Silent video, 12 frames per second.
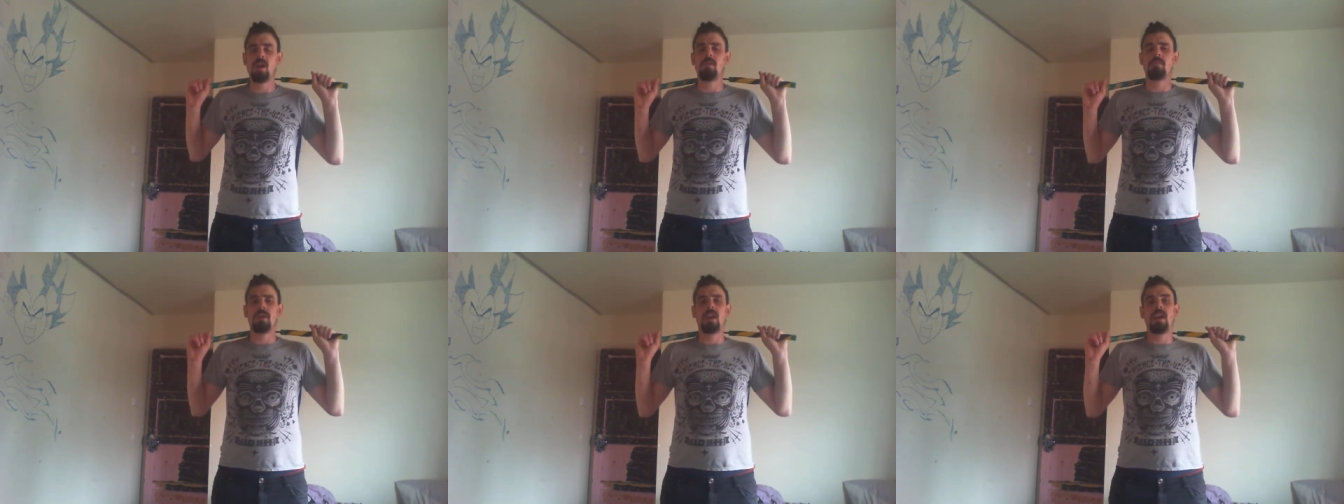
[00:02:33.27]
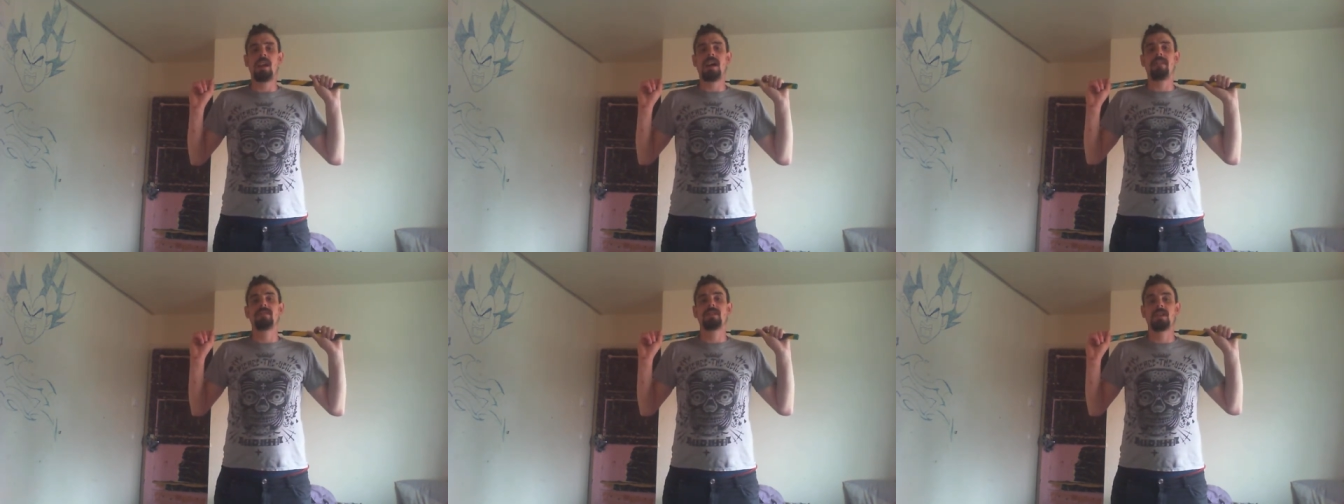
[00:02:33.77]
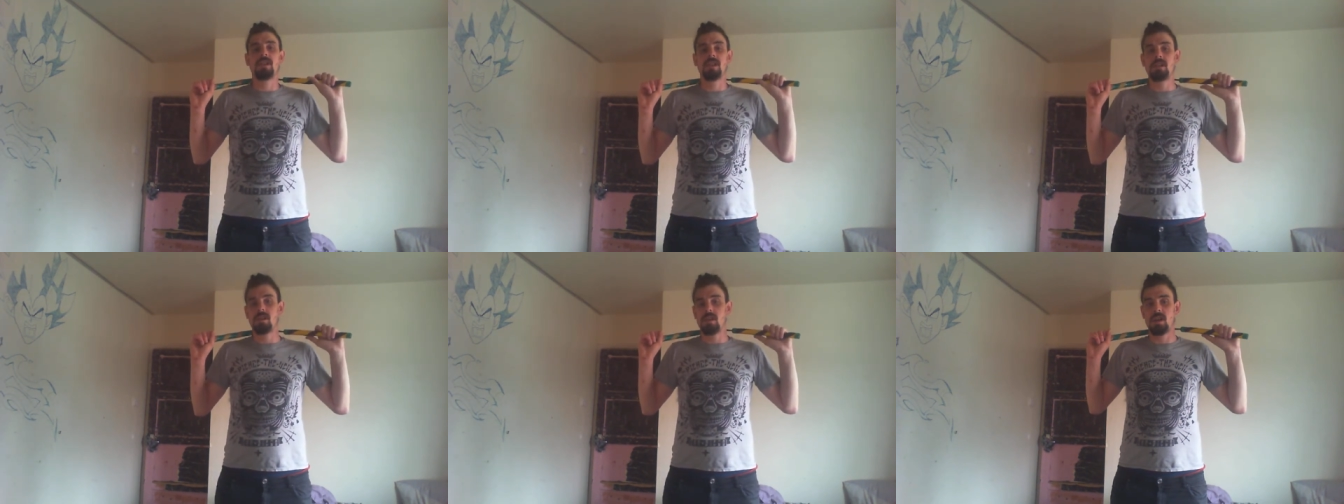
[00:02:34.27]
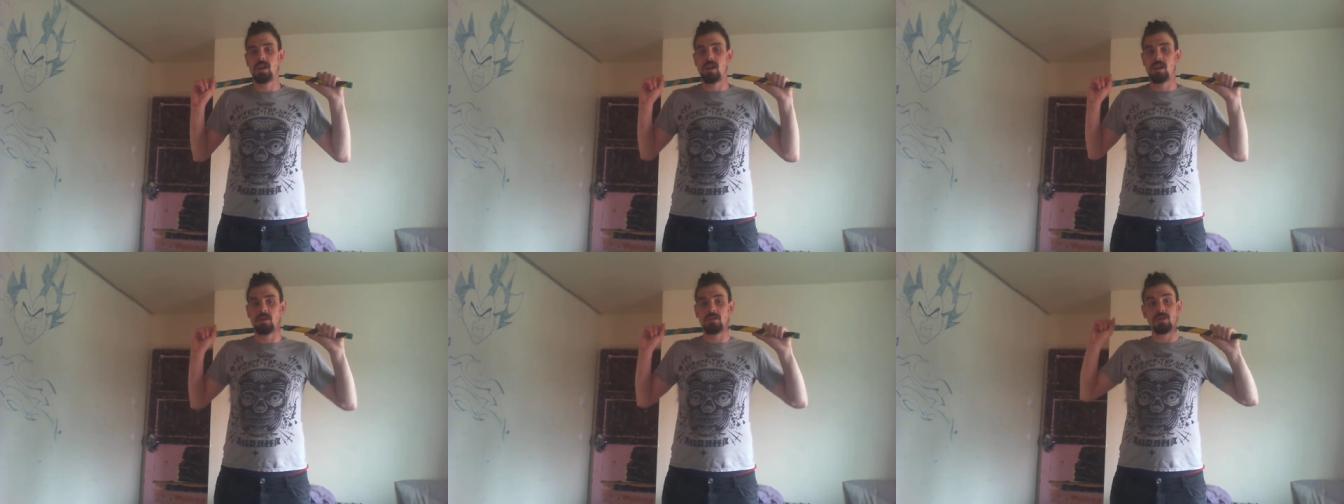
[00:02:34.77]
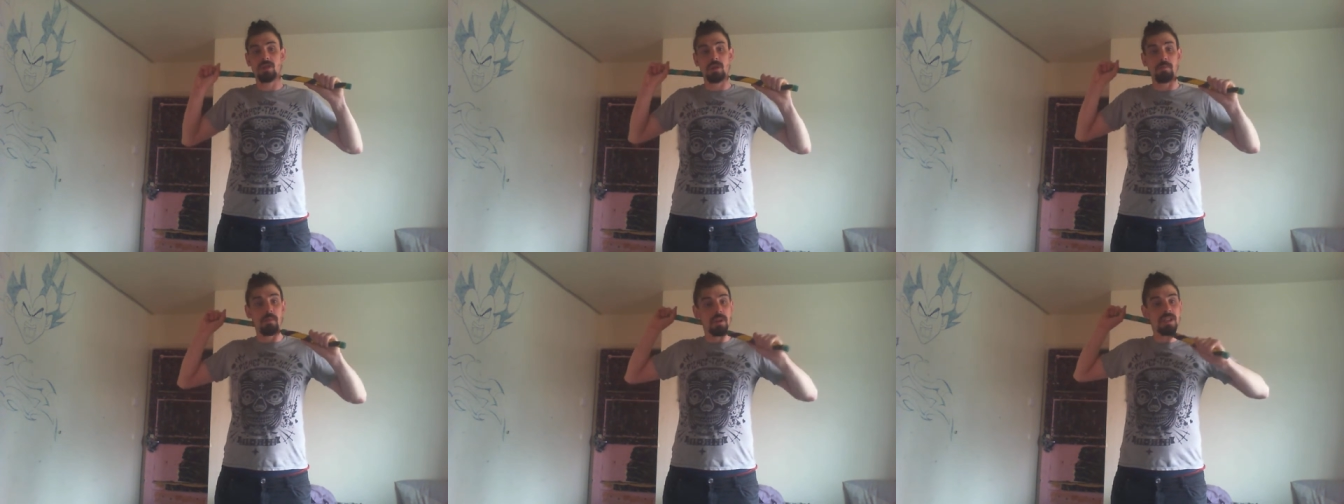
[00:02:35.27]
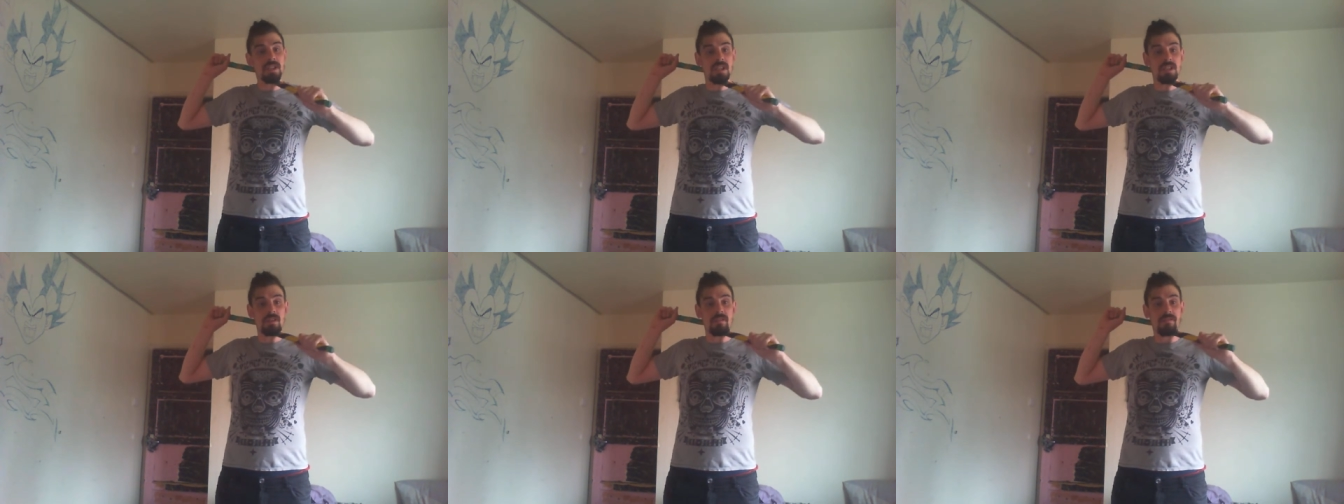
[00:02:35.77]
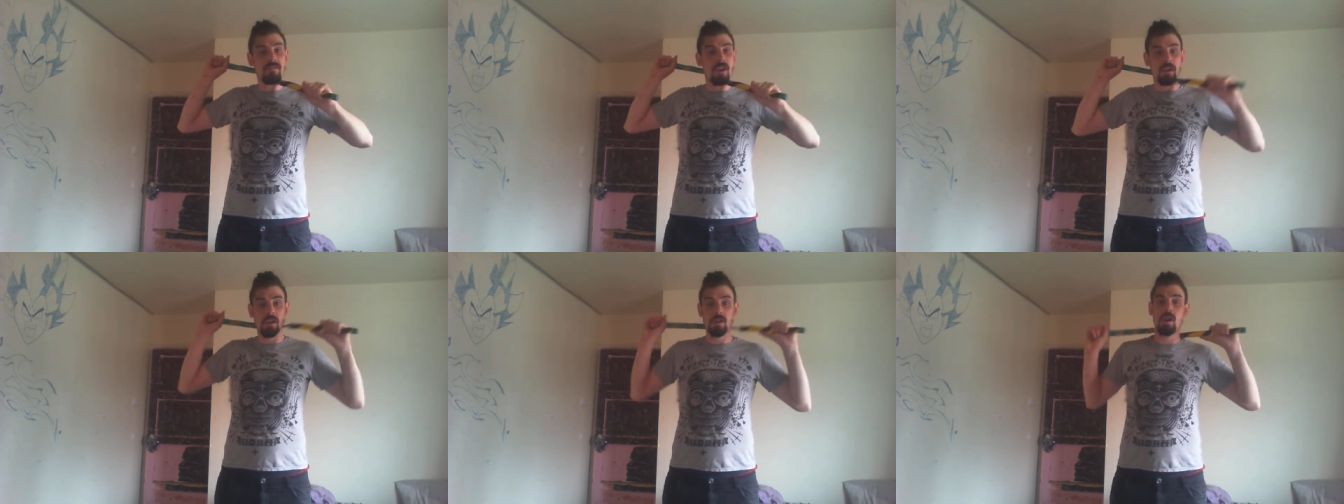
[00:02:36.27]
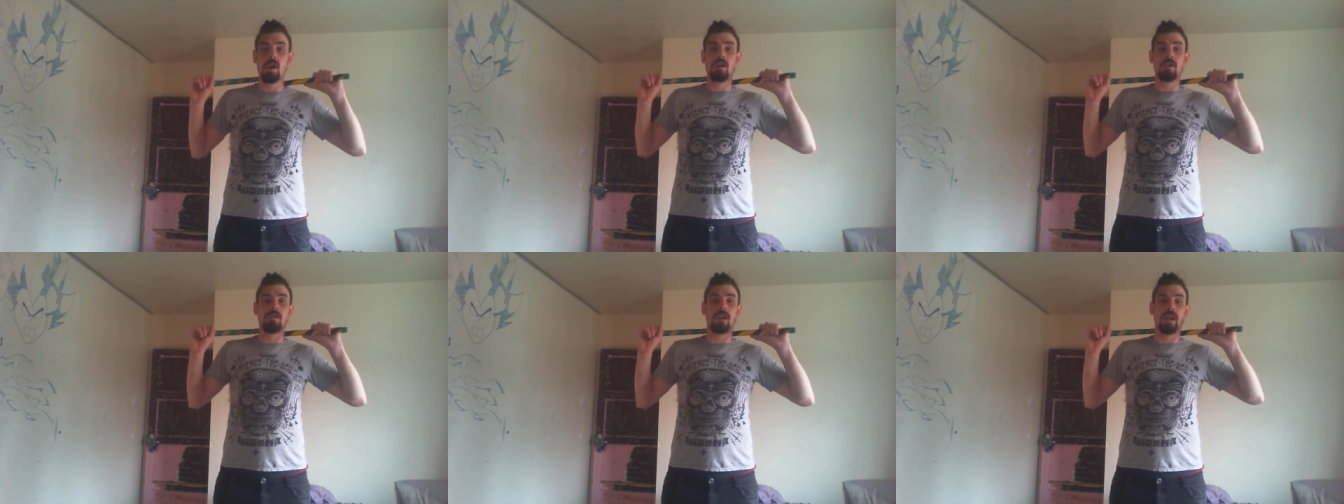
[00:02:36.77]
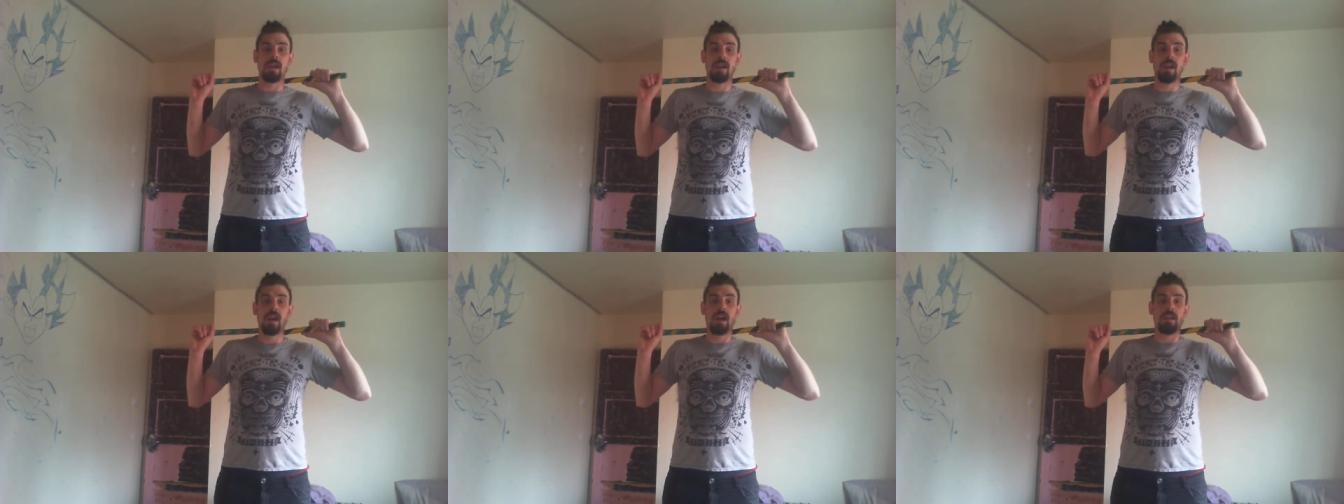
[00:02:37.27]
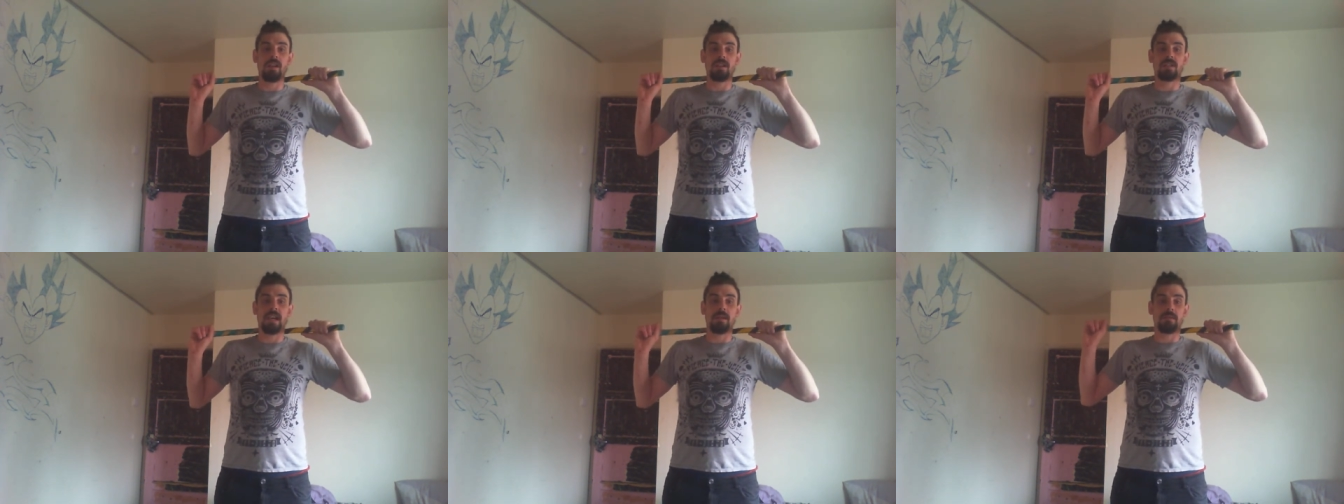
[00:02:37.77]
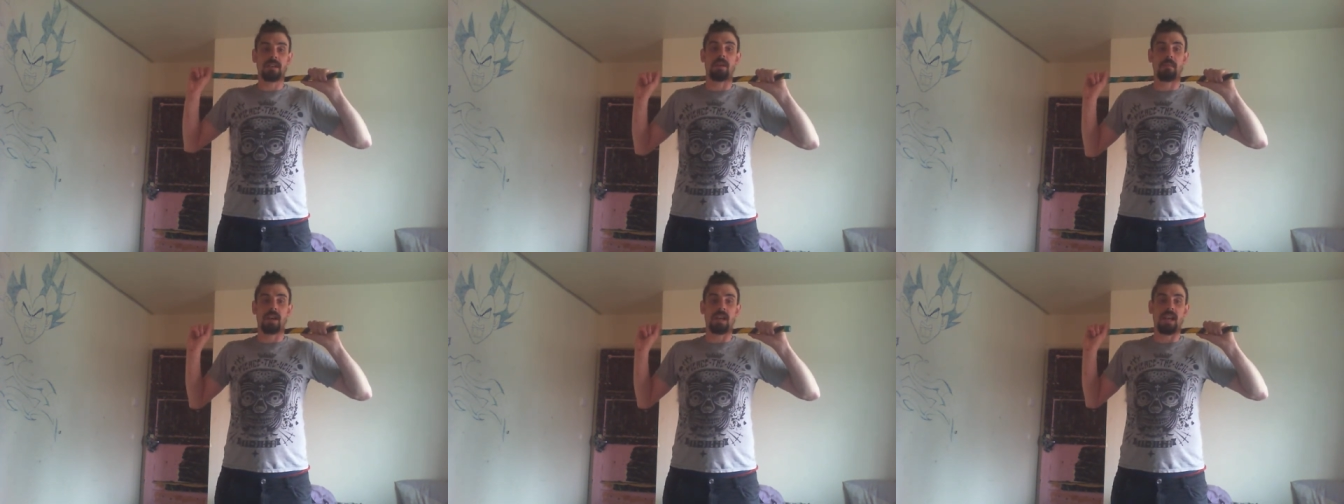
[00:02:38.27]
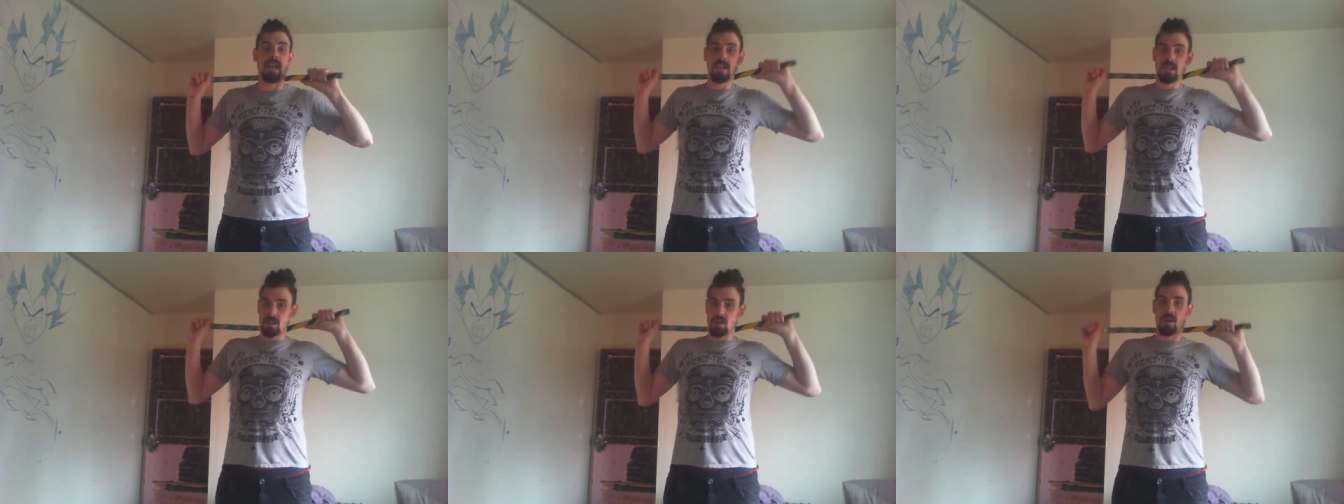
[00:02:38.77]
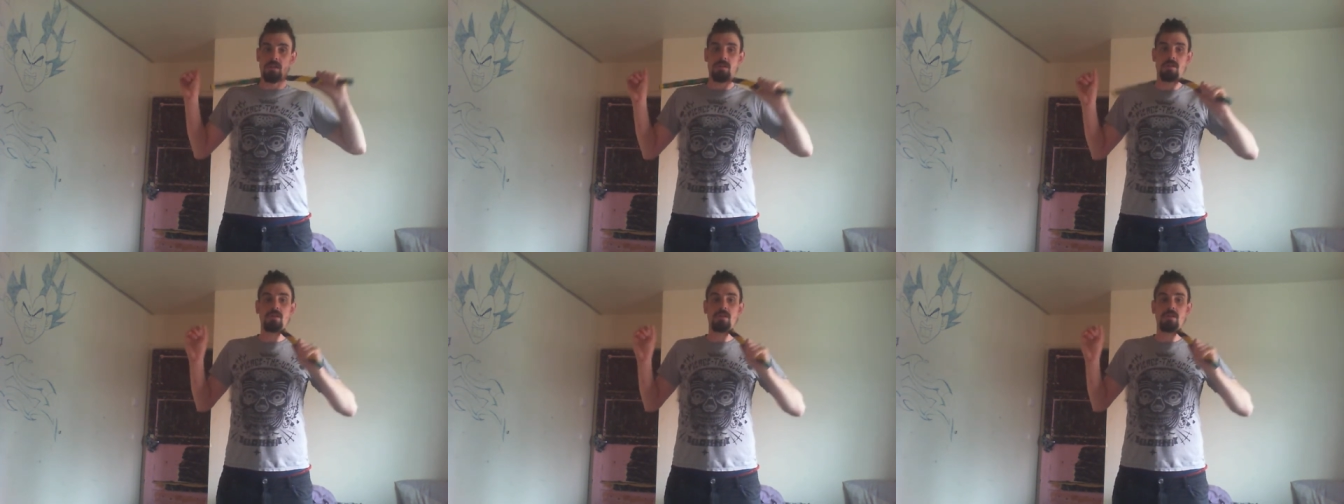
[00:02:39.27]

by the left side and then I'm just going to point it to the front okay and the same time I'm going to let this go